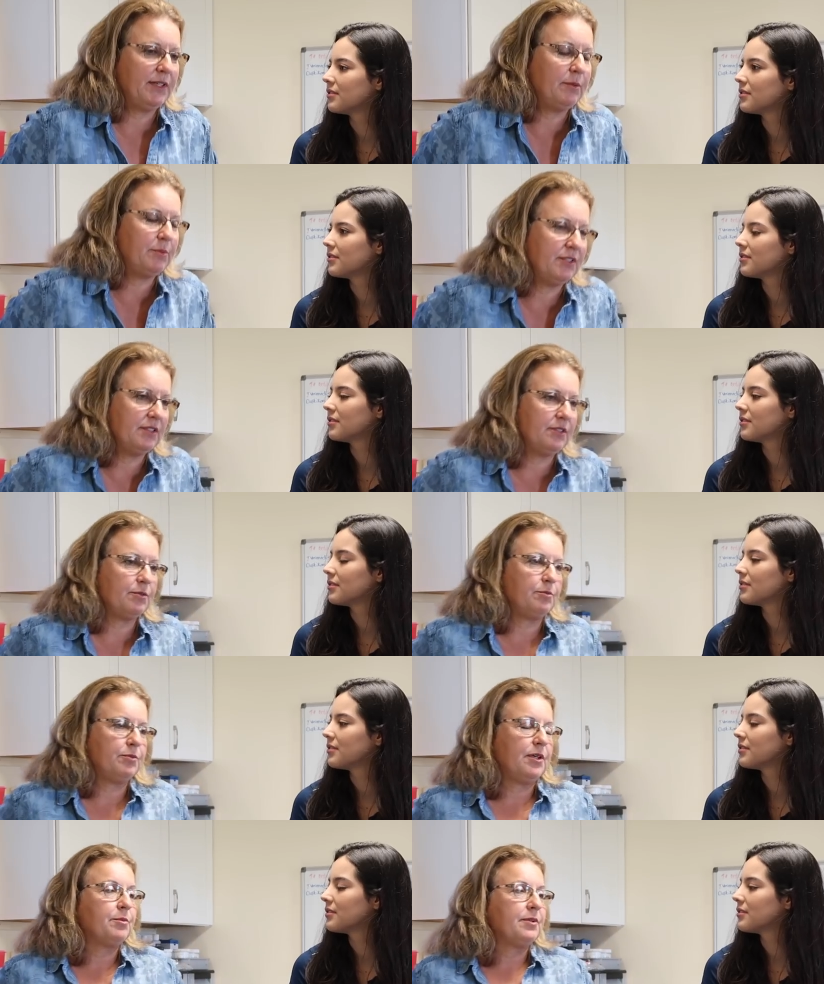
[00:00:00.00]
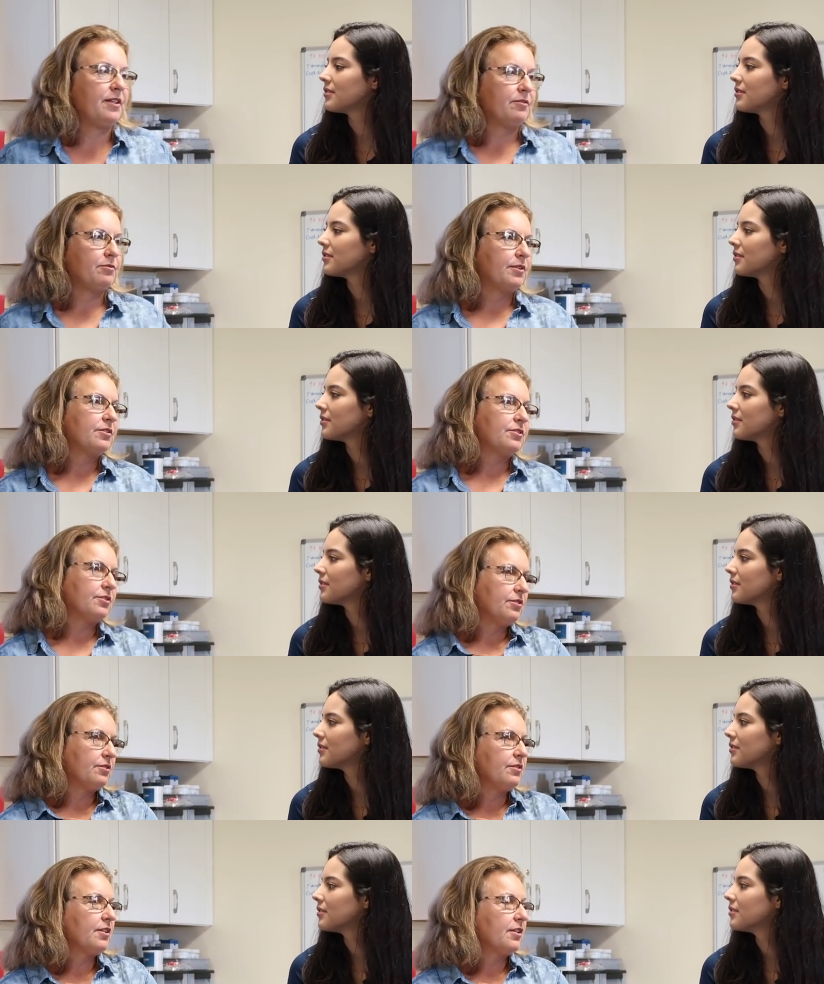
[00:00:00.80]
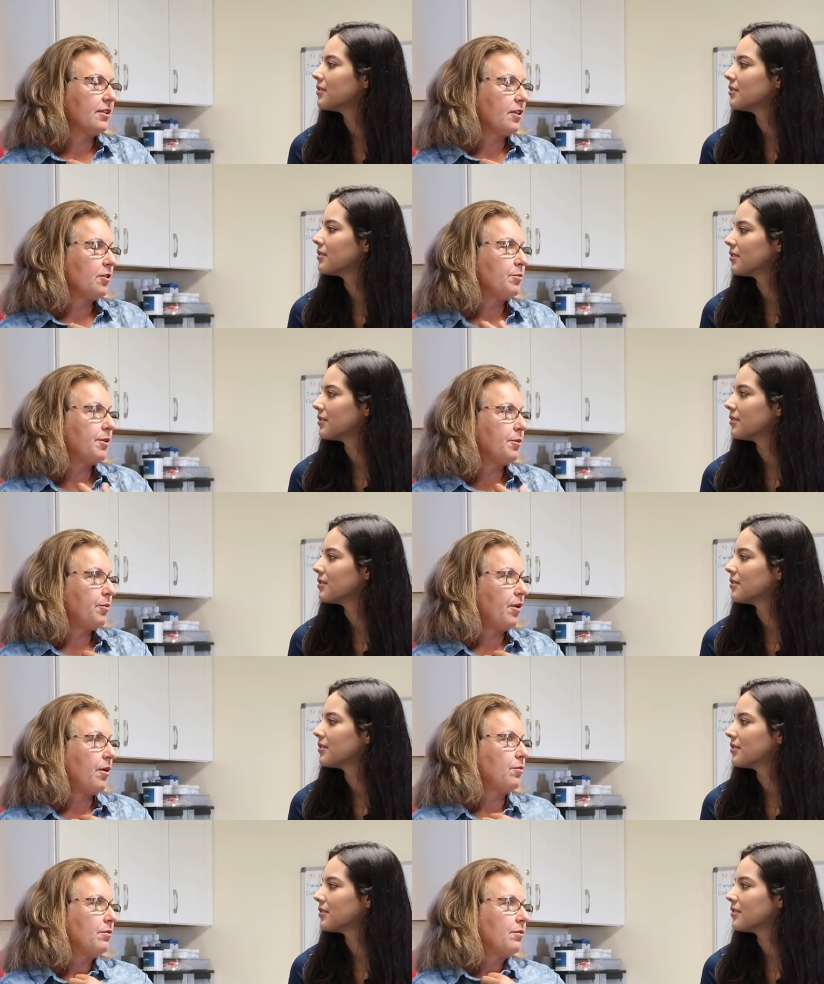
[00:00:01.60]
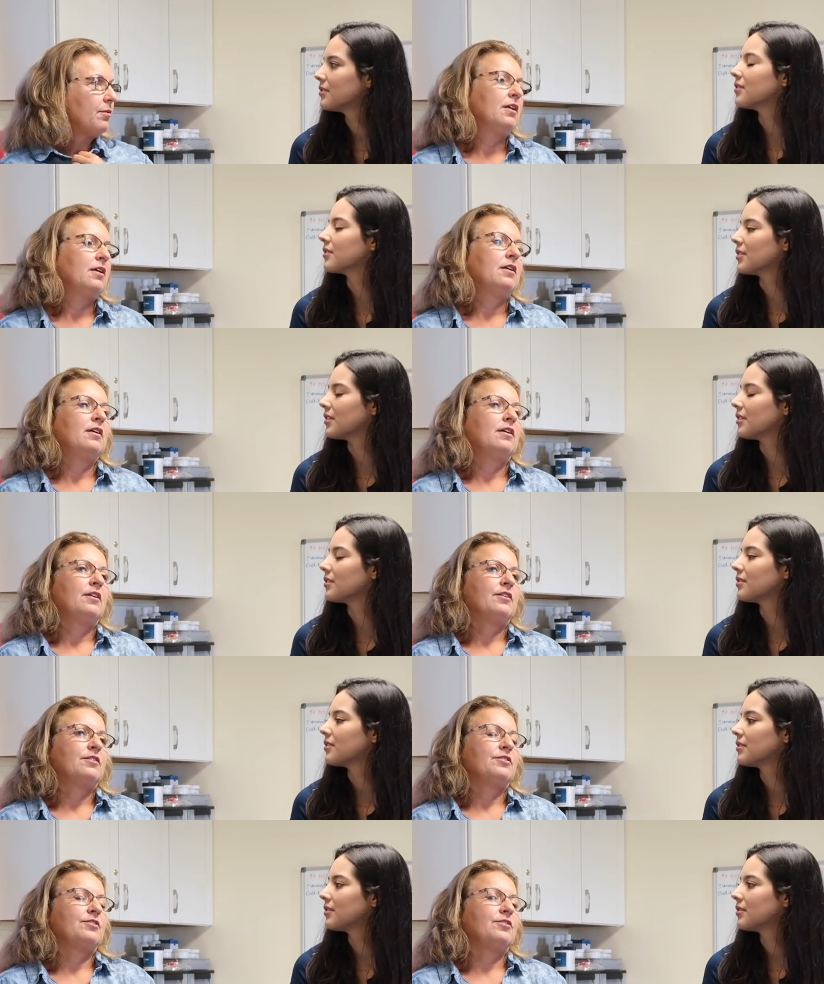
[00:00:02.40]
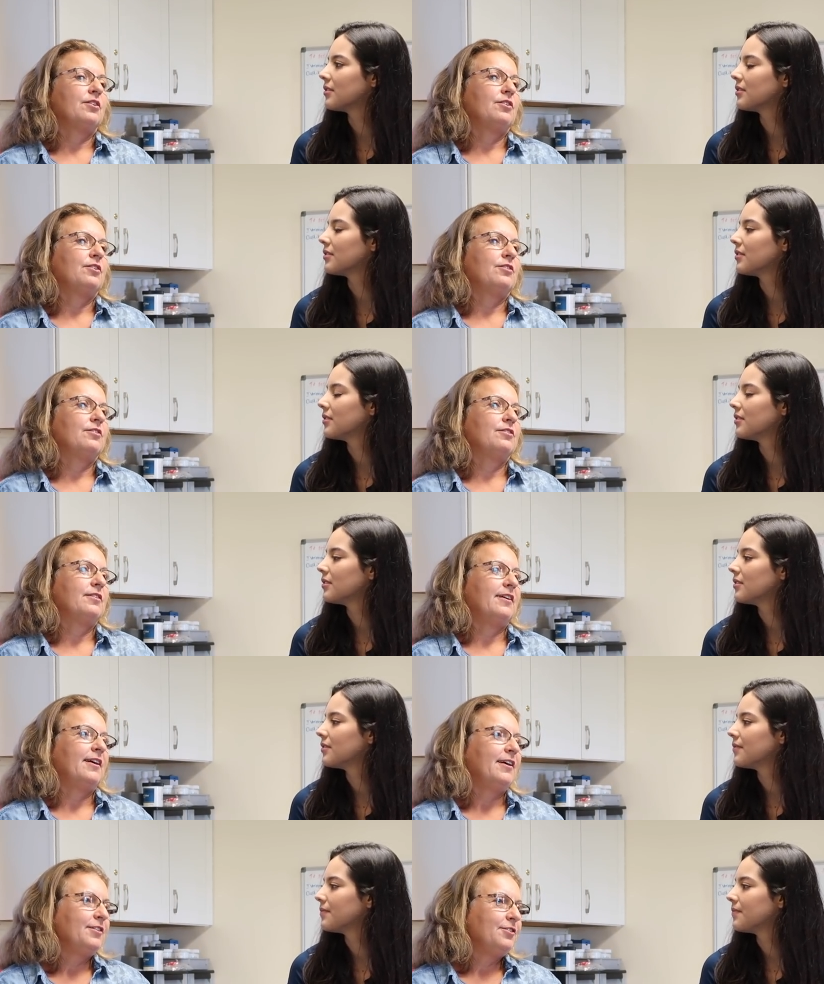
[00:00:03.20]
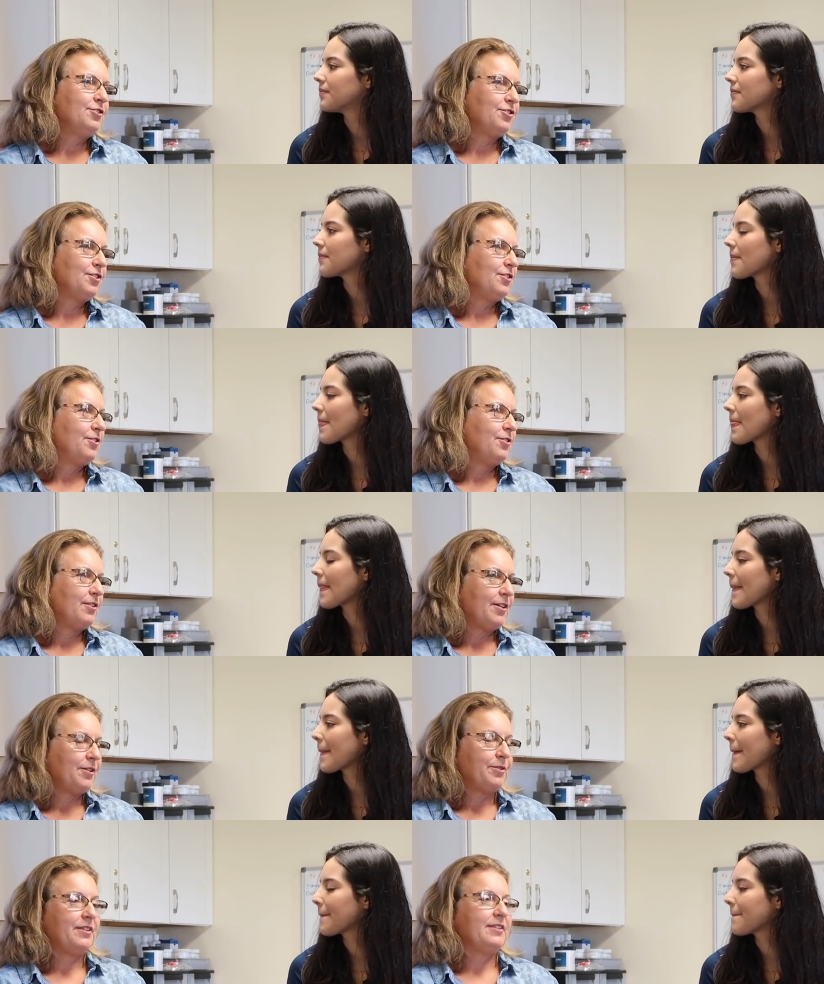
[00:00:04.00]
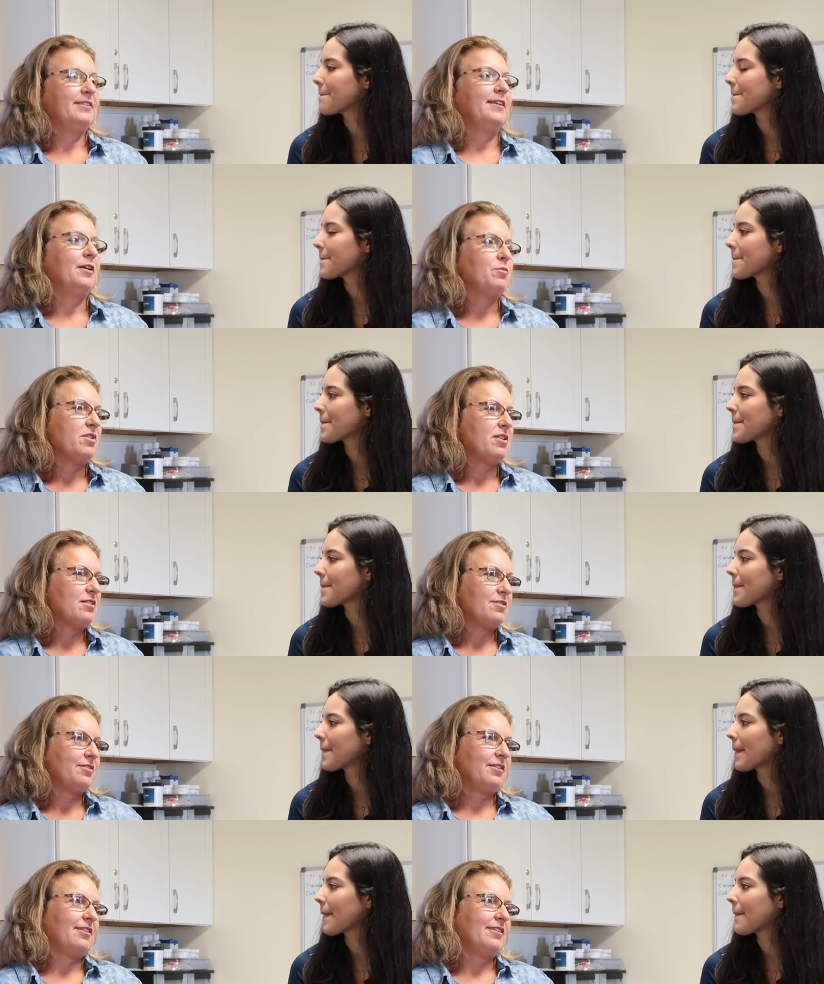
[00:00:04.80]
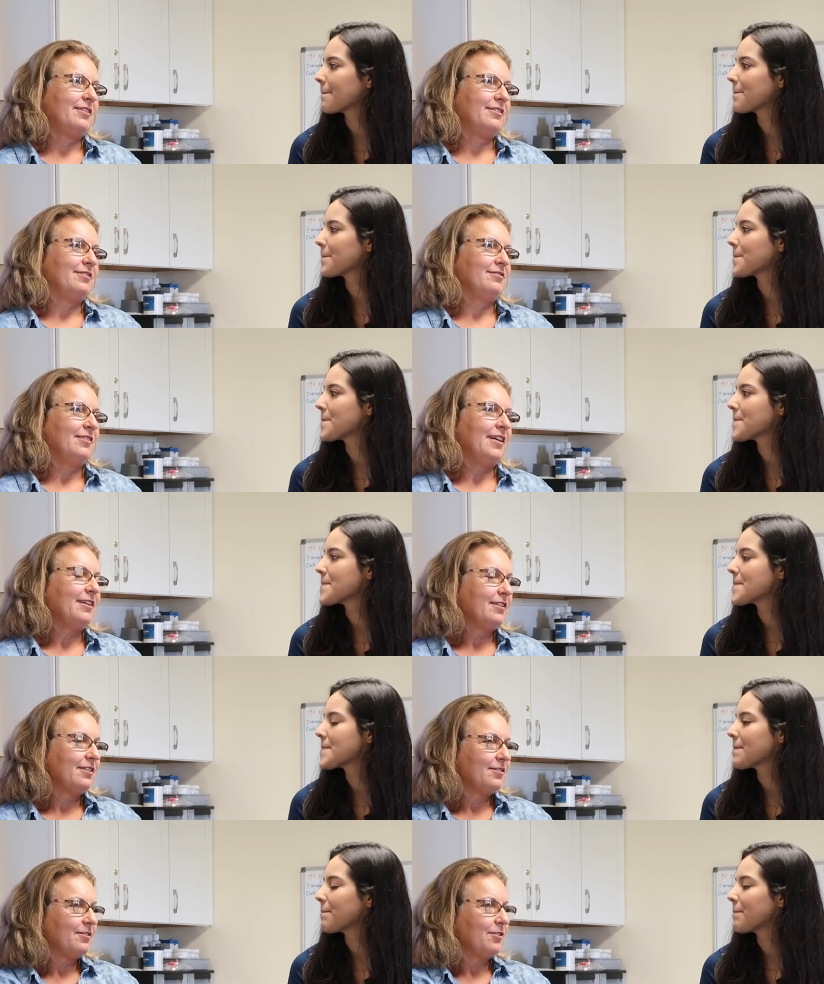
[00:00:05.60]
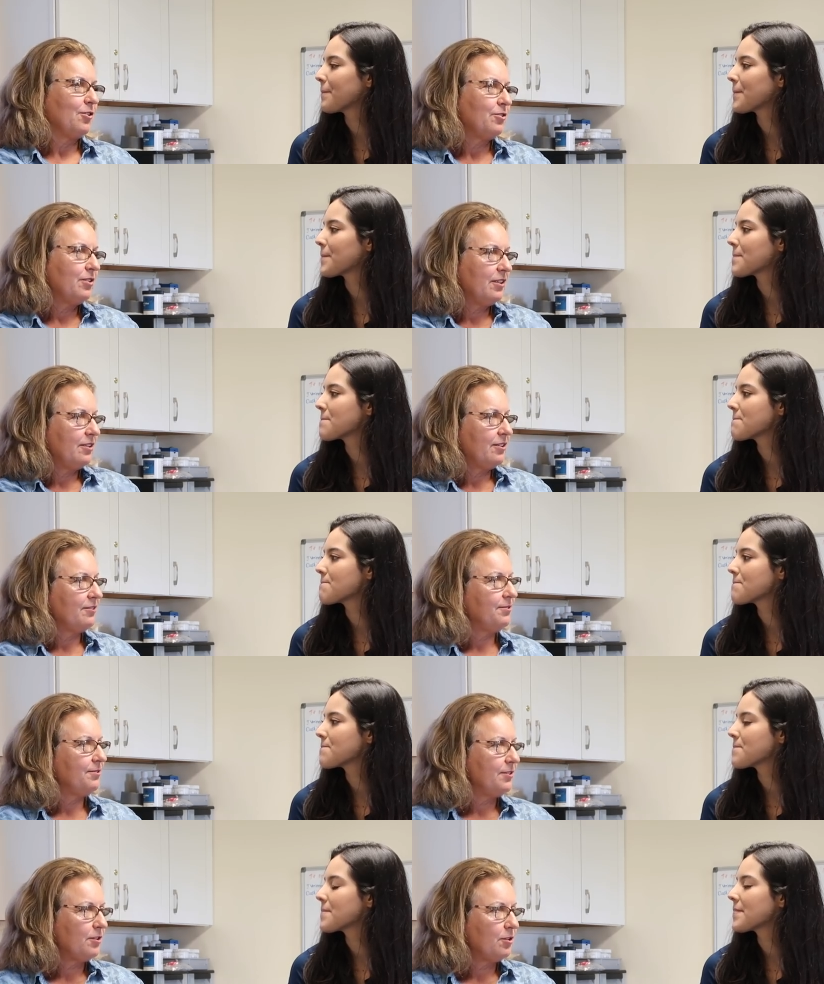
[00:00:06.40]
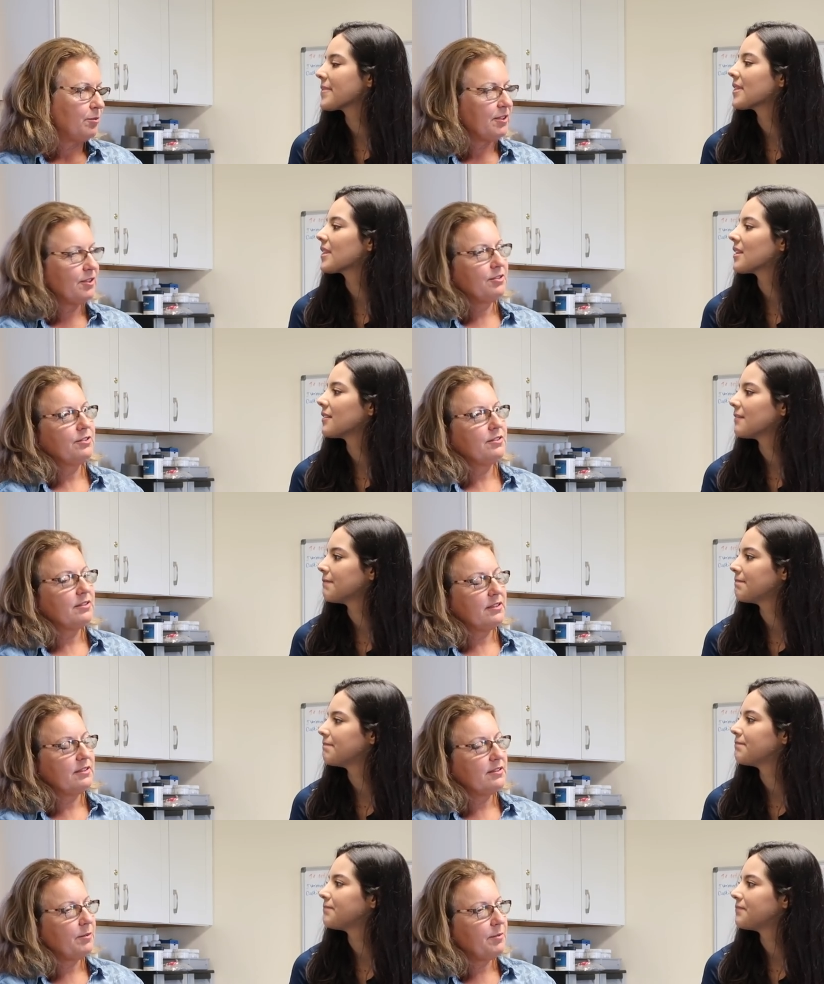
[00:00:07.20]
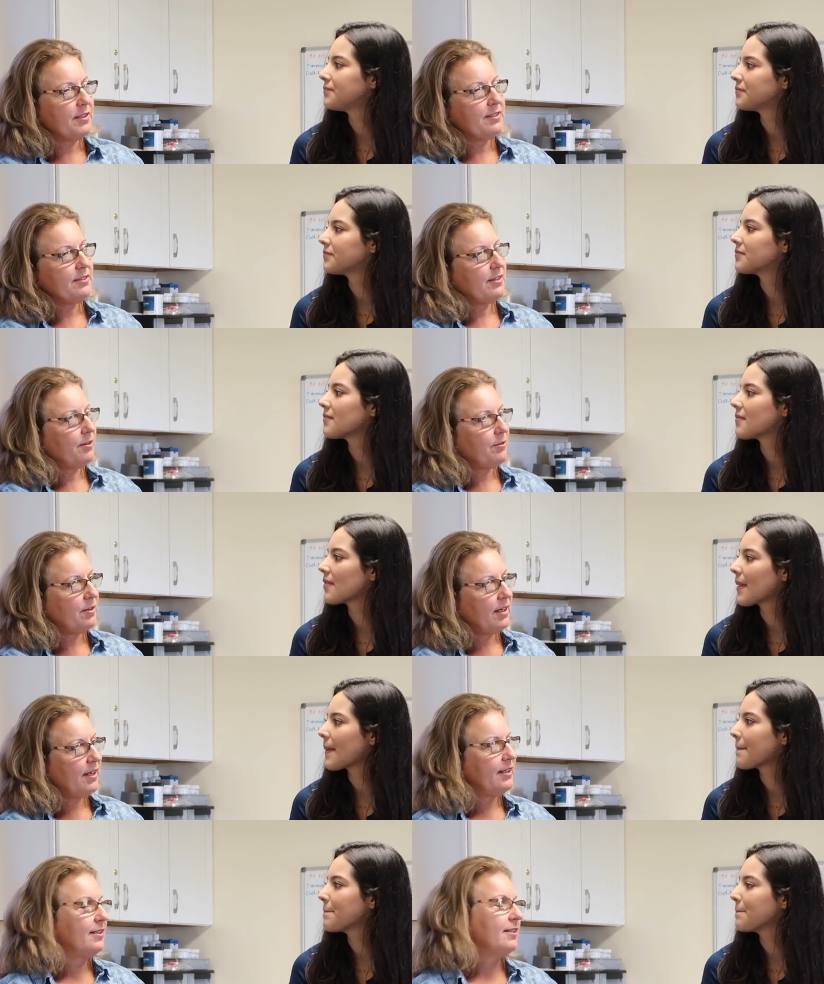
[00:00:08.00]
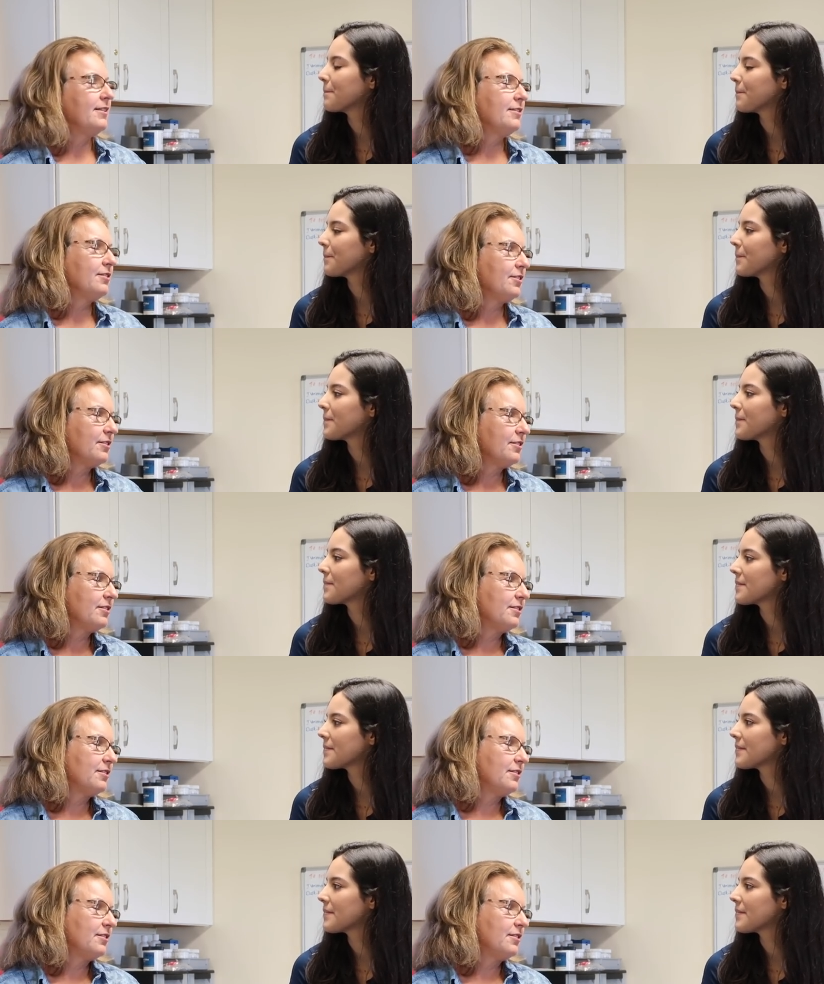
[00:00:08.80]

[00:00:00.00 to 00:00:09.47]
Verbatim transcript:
Speaker 1: babies, we probably have one or two that are going to be a problem. Okay. So I usually know, like within 10 minutes, okay, I can go in there and feel like that something's not right, like there's